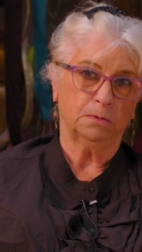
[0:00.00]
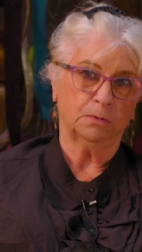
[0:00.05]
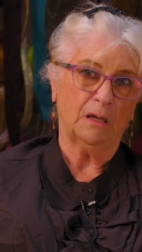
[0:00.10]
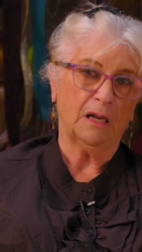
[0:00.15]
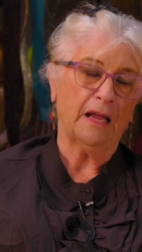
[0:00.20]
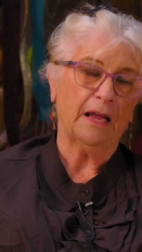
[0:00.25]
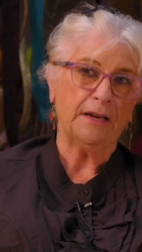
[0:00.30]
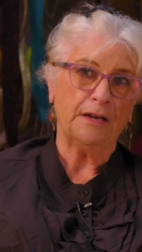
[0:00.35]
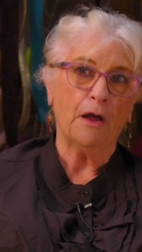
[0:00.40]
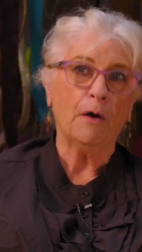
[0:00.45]

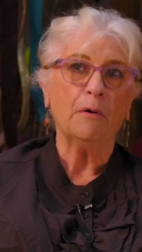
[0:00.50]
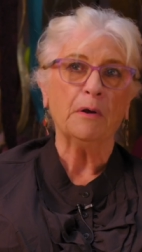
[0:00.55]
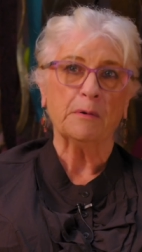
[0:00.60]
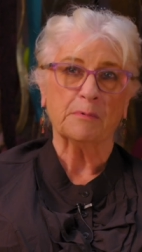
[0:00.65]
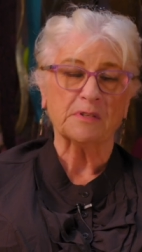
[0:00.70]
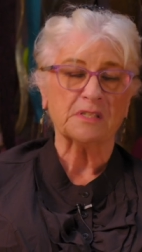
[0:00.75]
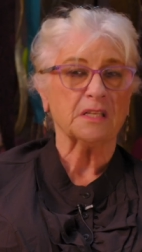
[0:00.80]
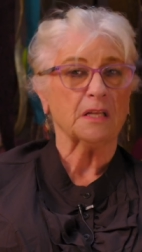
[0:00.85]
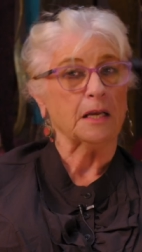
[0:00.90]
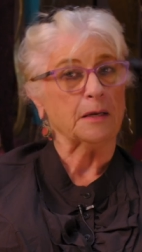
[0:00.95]
Well, I know he
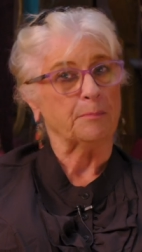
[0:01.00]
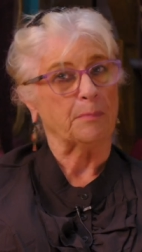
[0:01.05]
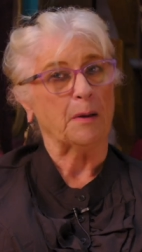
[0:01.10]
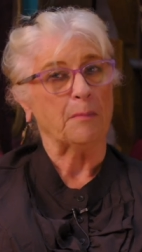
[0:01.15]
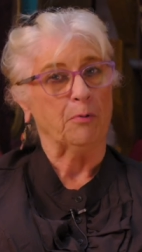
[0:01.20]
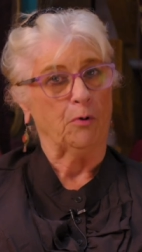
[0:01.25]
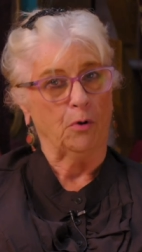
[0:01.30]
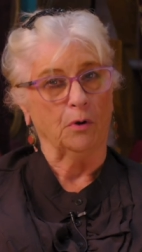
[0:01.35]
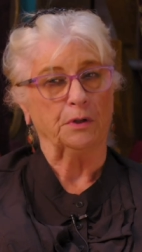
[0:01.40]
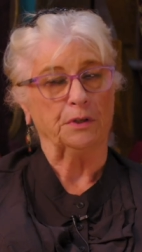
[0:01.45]
was liked by
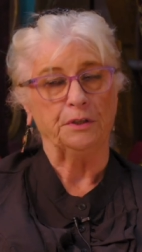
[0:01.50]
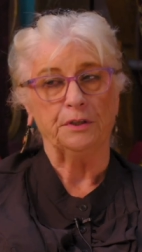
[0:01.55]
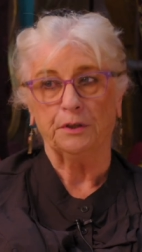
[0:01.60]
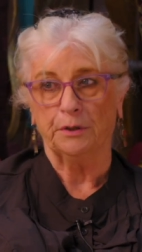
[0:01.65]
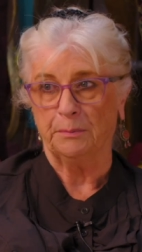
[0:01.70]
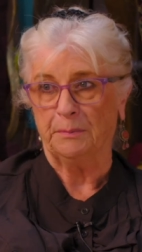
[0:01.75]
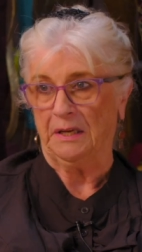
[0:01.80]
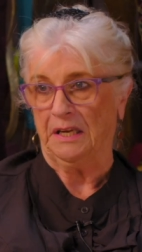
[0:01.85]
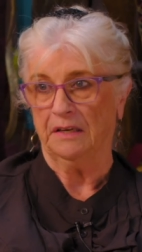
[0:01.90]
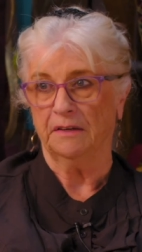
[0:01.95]
Paul
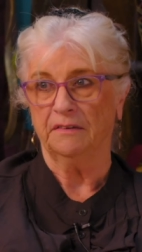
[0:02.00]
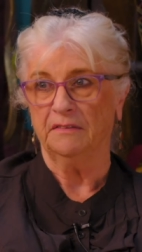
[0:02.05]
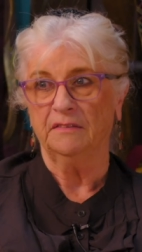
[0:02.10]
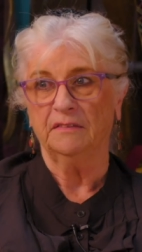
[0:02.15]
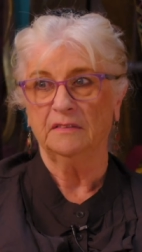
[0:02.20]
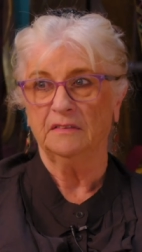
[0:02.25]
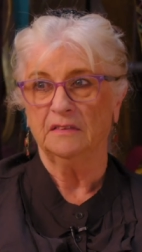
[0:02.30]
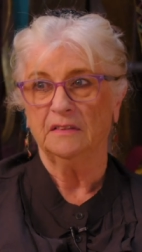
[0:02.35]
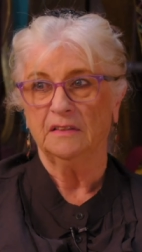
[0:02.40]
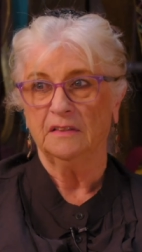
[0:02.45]
Newman.
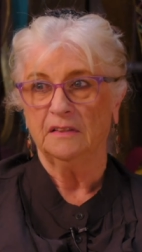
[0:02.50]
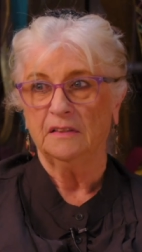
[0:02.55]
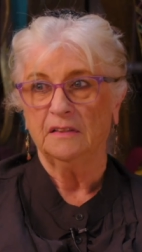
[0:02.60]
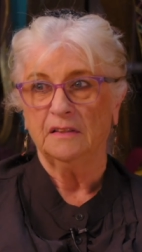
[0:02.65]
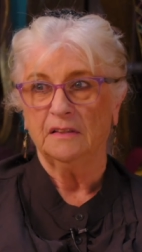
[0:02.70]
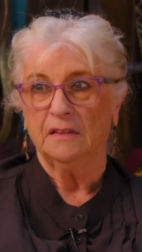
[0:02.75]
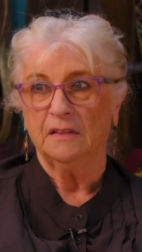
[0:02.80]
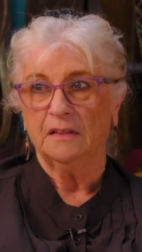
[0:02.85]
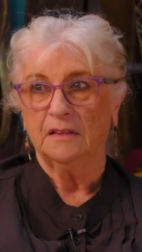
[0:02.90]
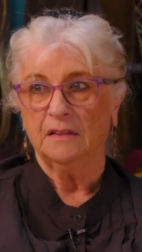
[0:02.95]

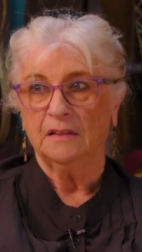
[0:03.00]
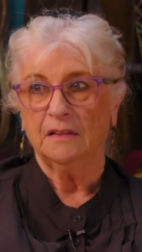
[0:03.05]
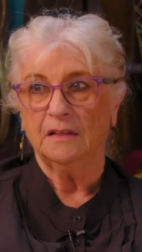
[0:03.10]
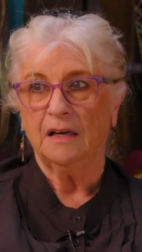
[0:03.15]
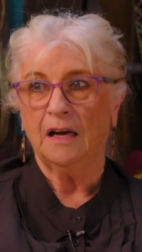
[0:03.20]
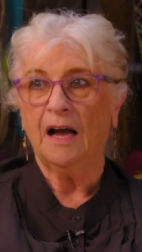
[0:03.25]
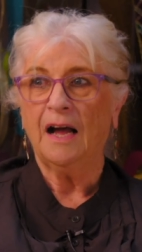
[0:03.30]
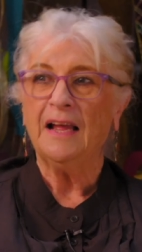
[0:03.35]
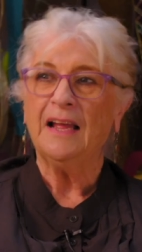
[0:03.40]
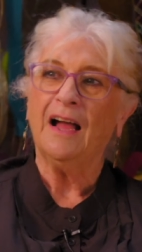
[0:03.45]

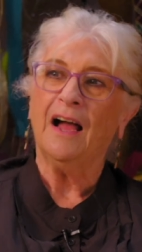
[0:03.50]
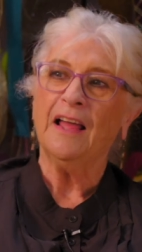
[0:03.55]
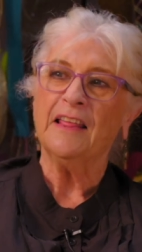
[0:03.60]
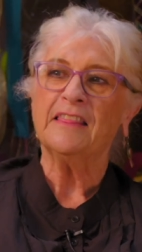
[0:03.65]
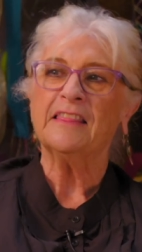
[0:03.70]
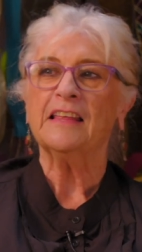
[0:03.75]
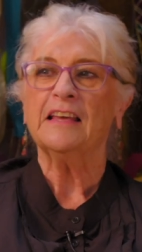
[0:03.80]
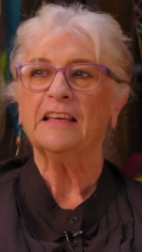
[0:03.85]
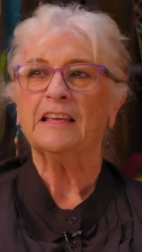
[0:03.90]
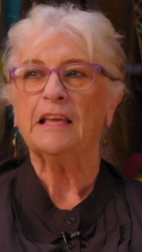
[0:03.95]
I, I
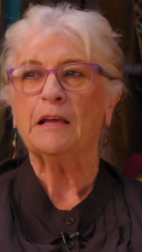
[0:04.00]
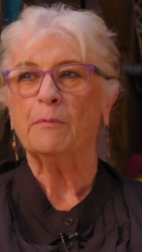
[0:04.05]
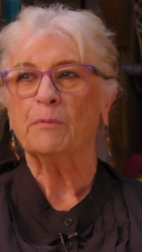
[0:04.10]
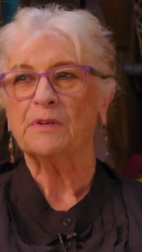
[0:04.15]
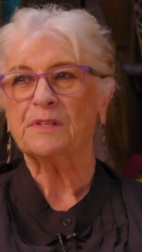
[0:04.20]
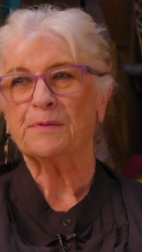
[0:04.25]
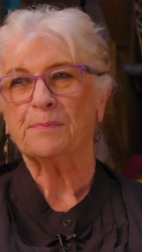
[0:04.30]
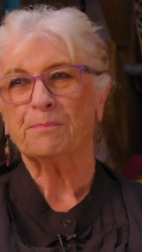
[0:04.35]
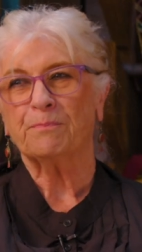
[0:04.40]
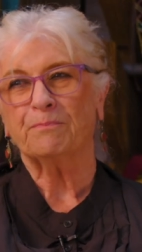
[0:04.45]
think he
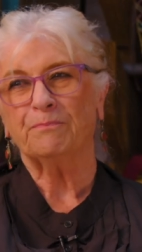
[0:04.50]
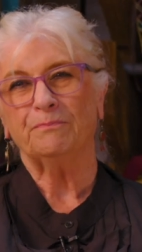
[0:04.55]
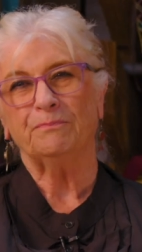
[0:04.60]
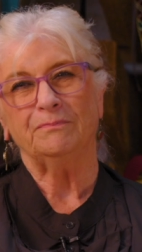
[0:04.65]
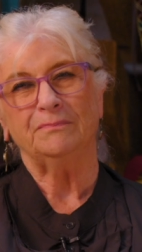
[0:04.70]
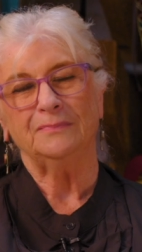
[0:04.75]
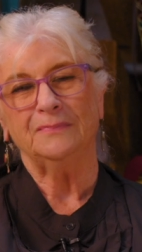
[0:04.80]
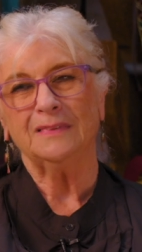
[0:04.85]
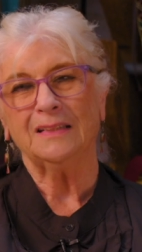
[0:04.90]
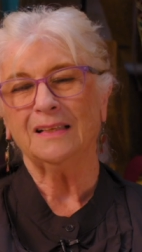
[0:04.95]
was,
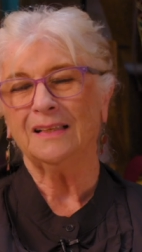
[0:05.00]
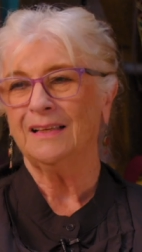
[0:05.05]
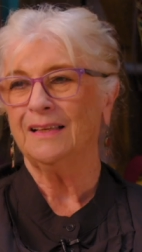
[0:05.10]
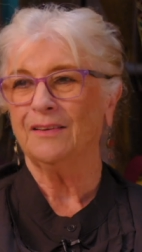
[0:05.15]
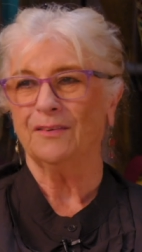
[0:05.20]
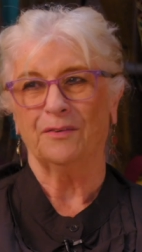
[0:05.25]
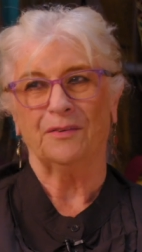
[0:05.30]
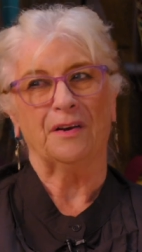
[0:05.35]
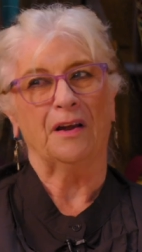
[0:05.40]
I don't